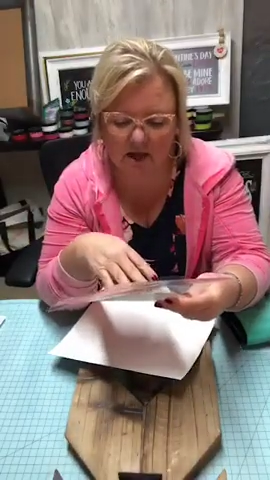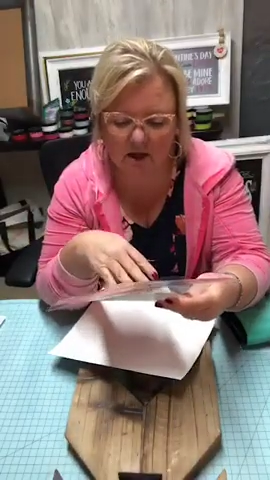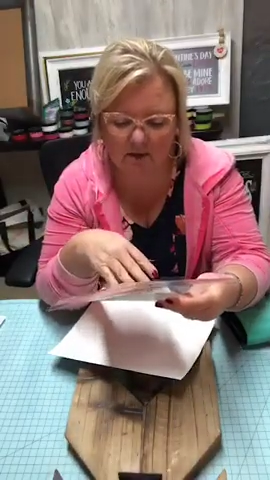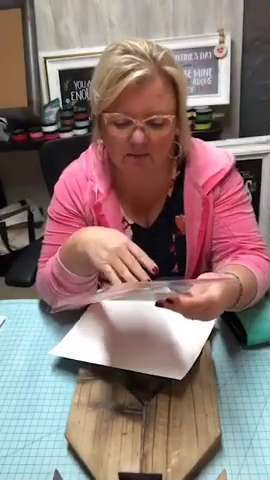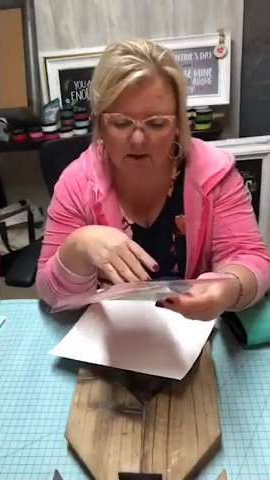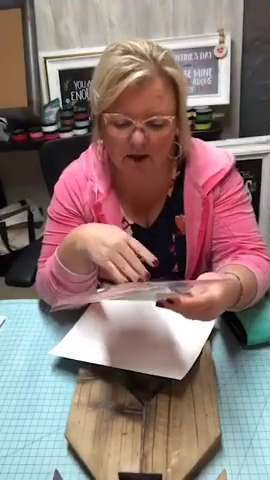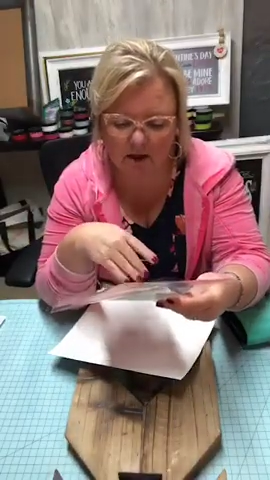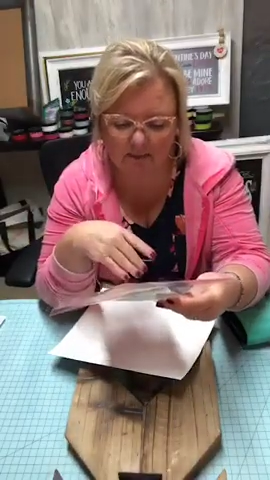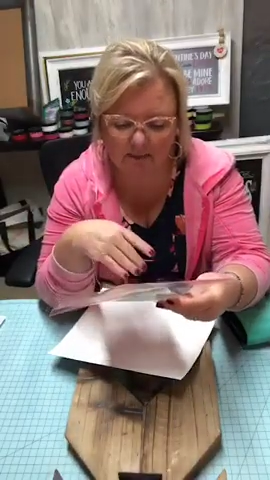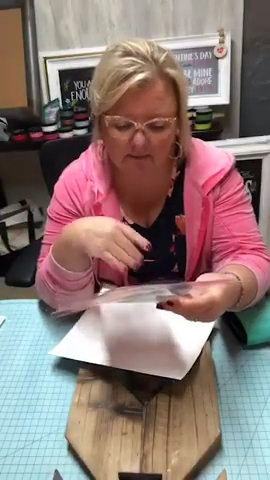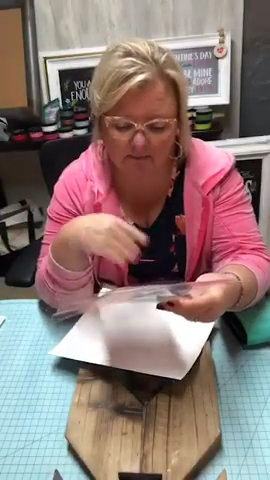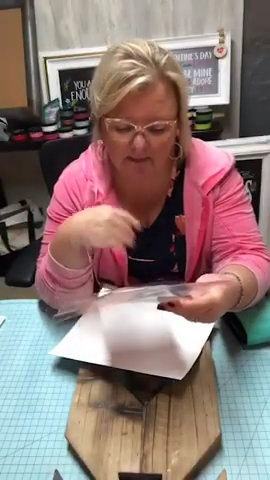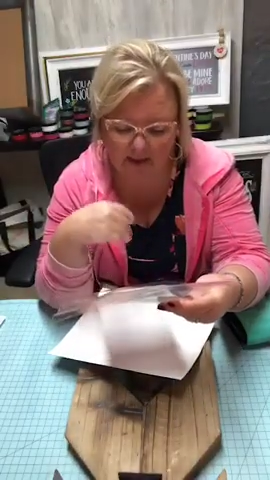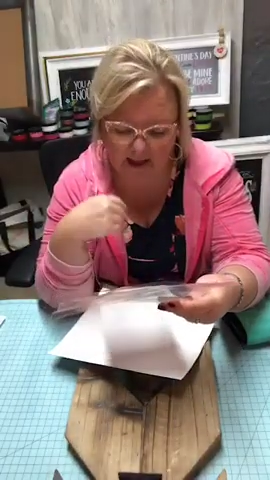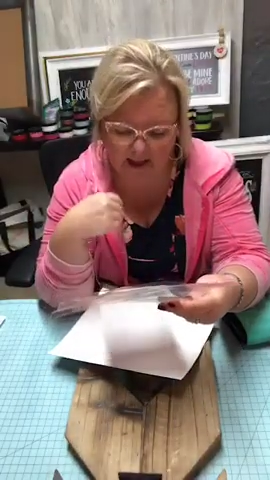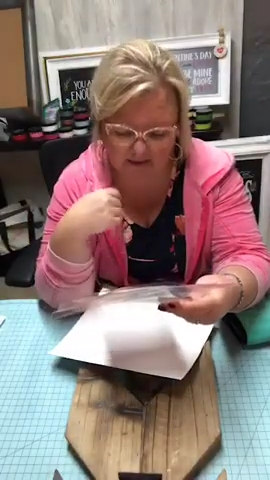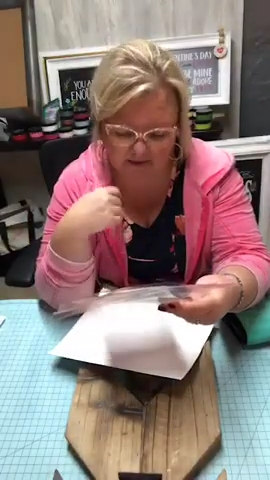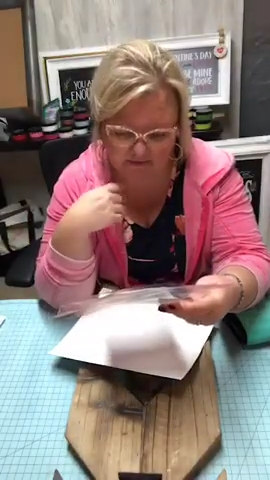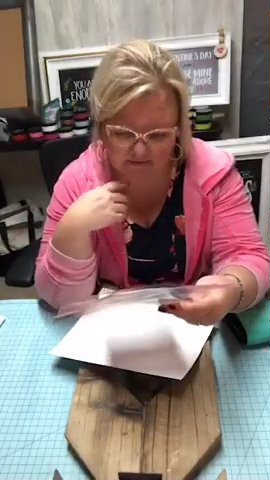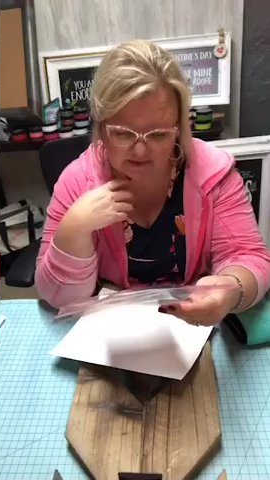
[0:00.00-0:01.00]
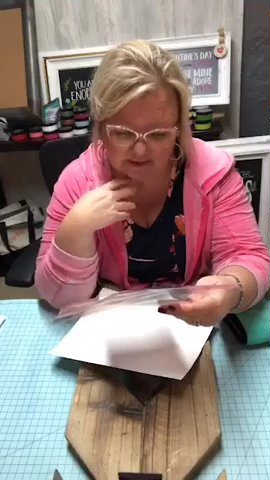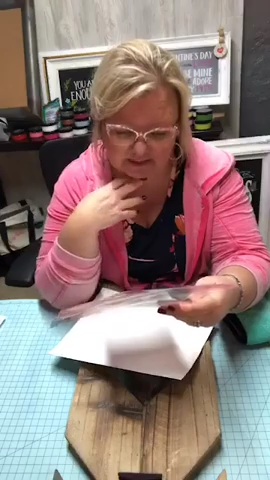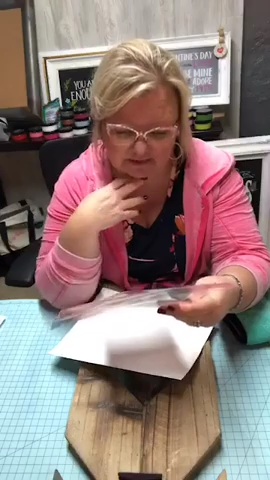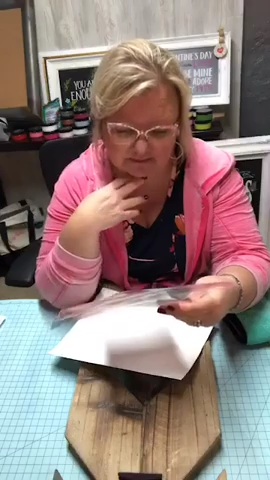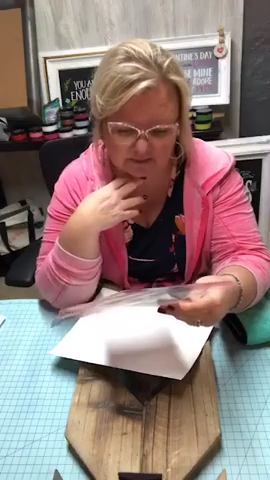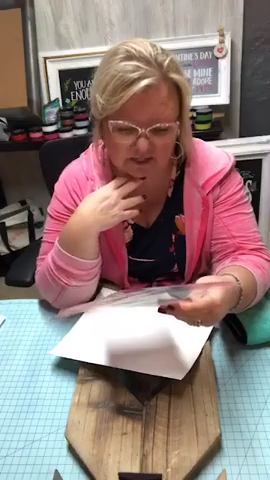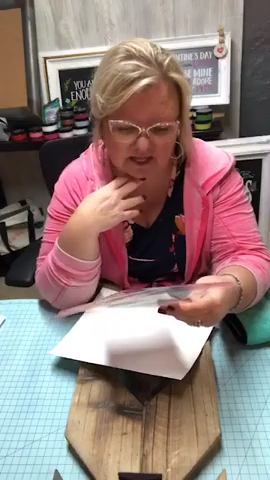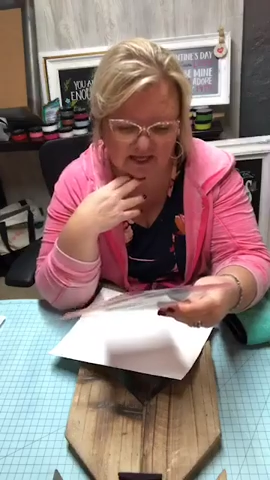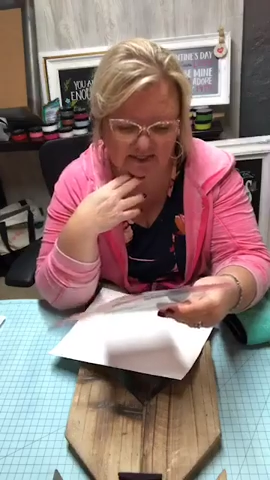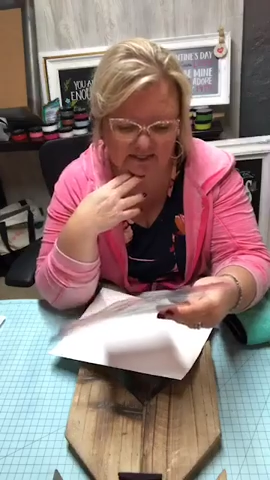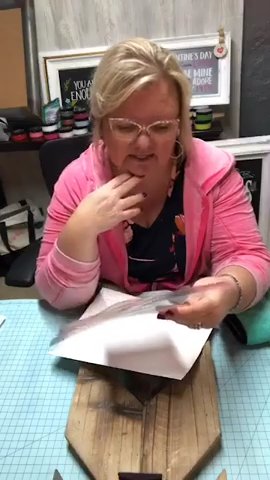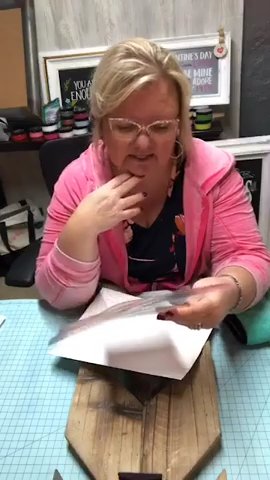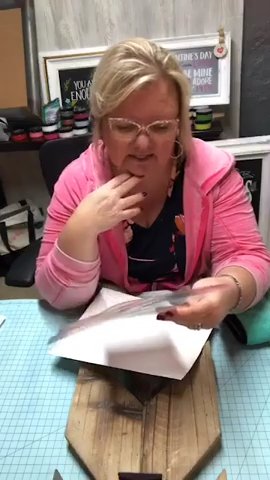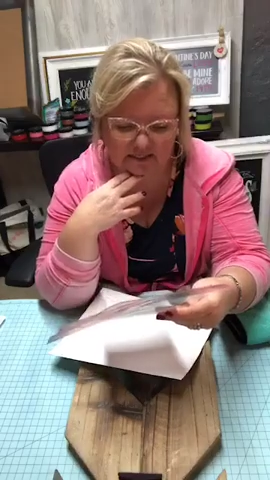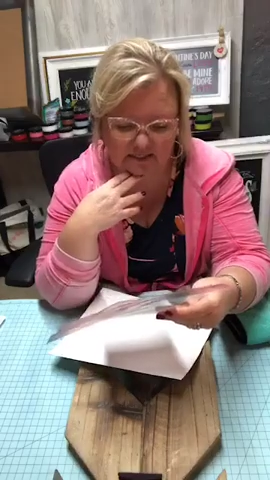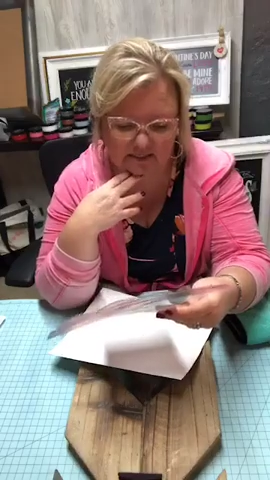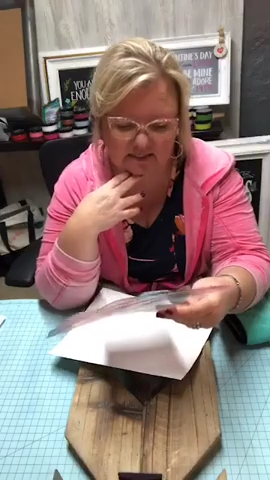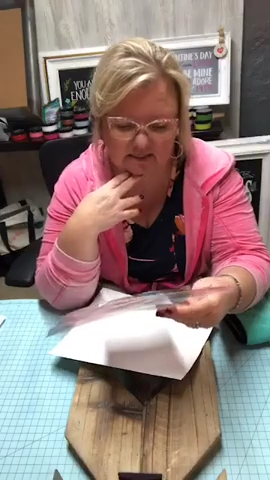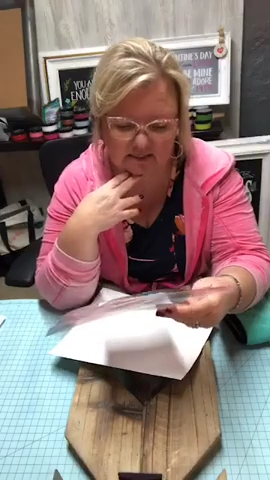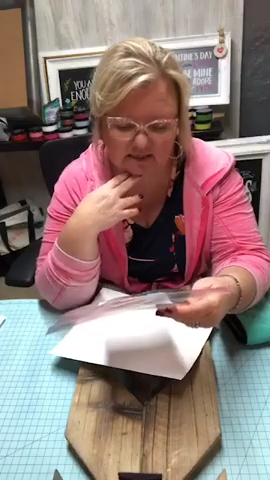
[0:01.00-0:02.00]
come on the back of this
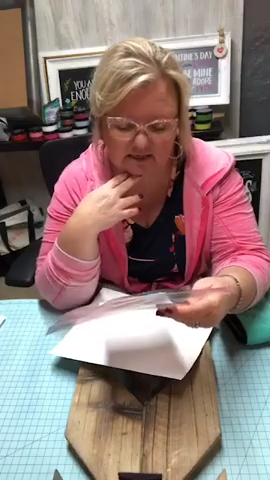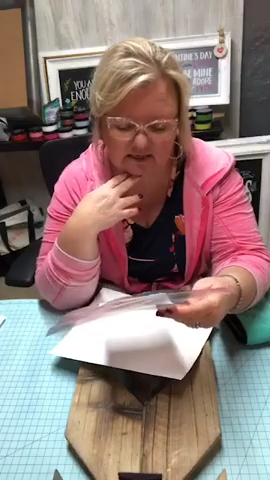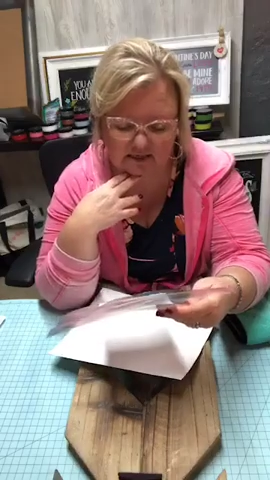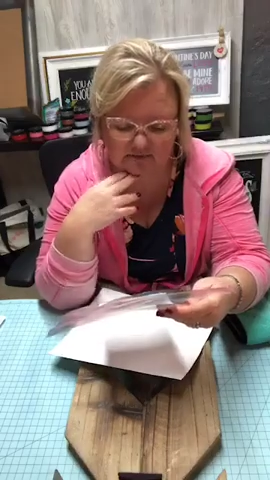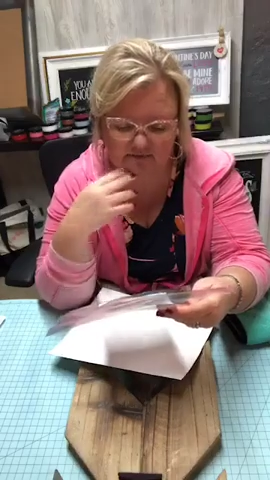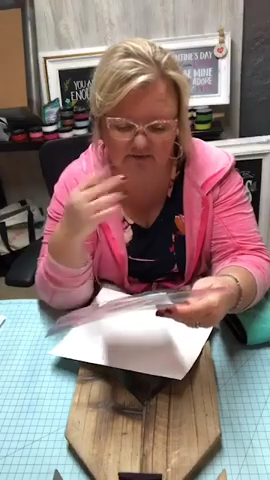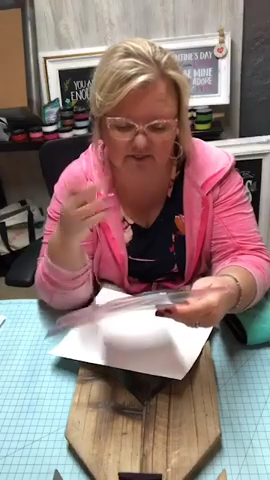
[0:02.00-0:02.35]
plastic sleeve.